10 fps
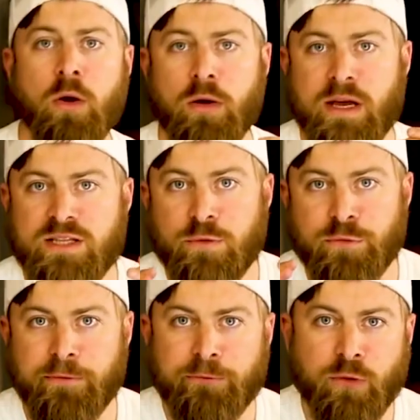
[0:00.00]
Okay, so
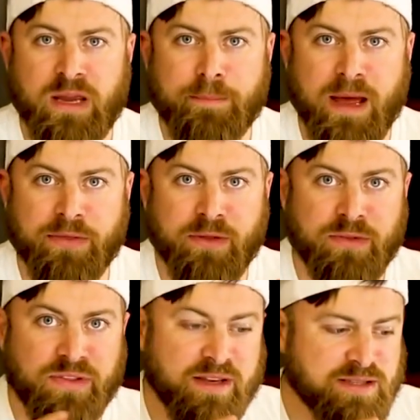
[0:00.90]
for the free
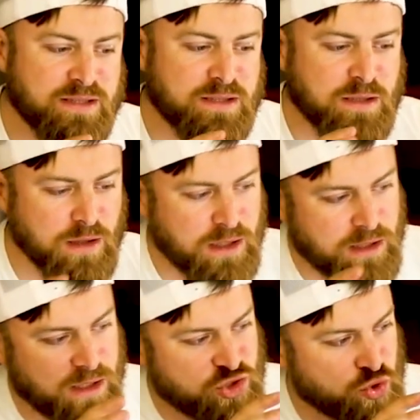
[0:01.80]
method,
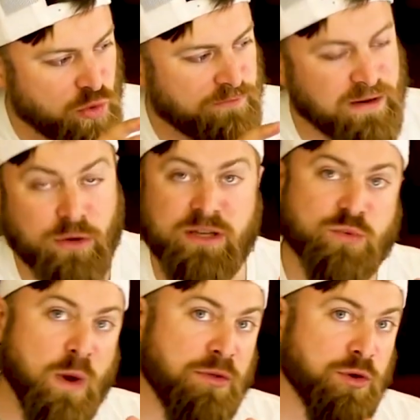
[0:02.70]
it sort of varies
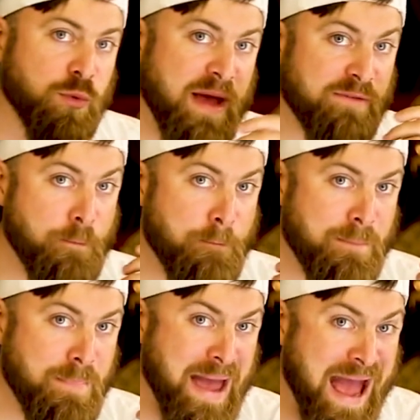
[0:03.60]
whether you have a
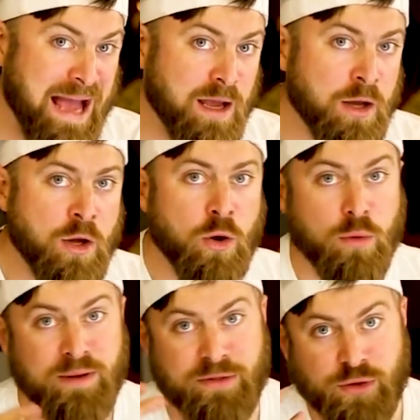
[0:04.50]
Mac
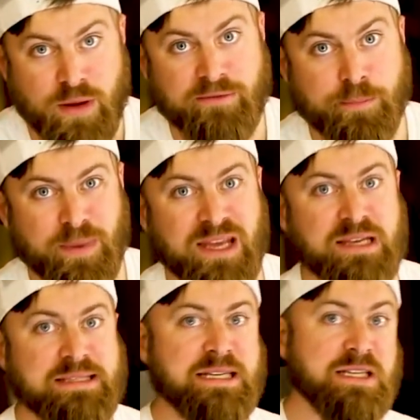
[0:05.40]
or whether you have a
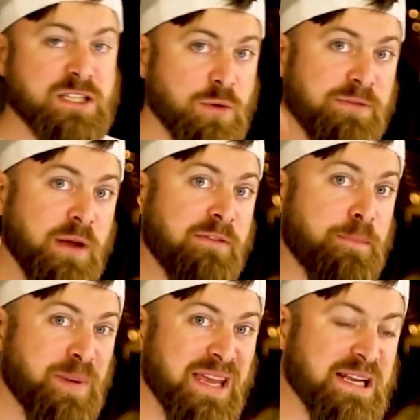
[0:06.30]
PC. So if you have a
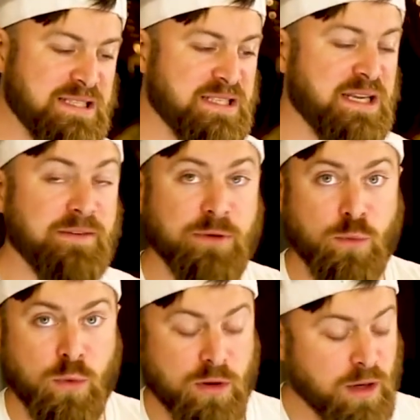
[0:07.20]
PC, if you're
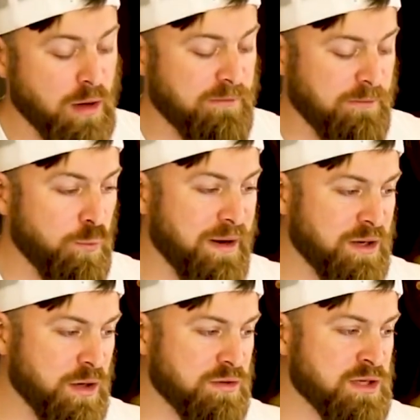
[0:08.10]
working off of
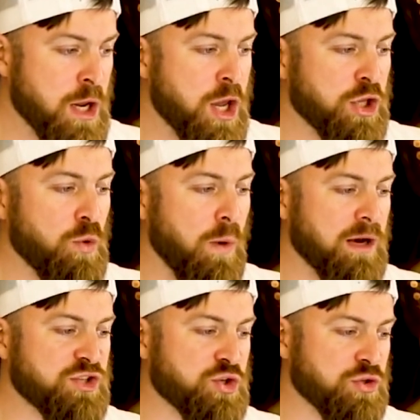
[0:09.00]
Windows, you
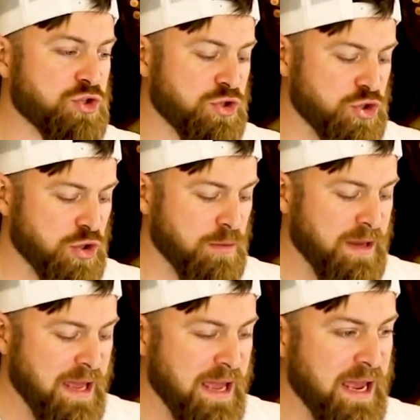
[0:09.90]
want to search the term
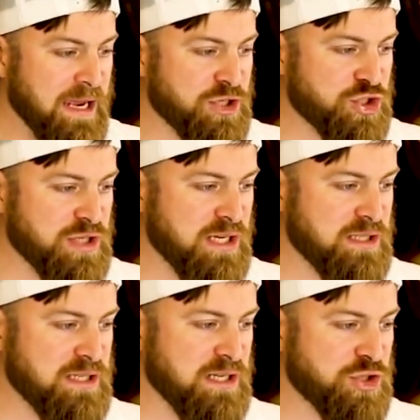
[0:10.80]

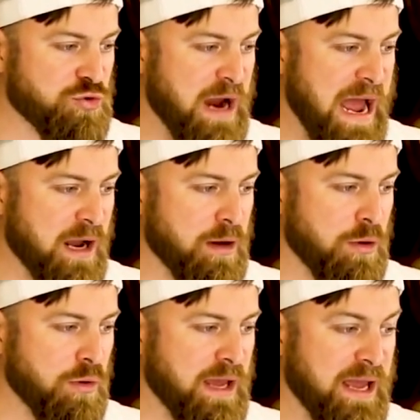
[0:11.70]
HTT track,
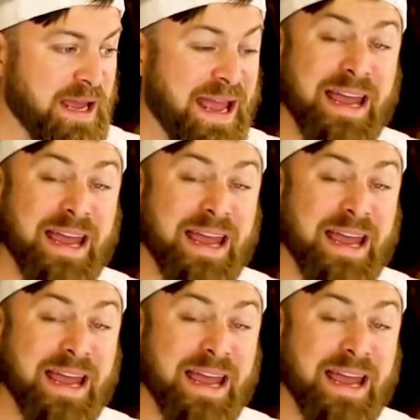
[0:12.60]
okay?